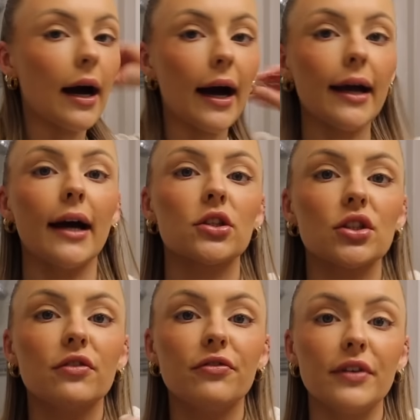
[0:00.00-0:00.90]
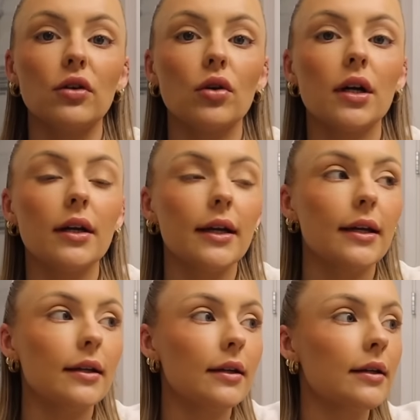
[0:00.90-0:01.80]
I actually feel good
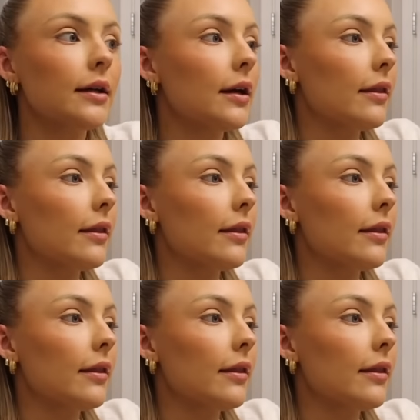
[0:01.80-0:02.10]
in,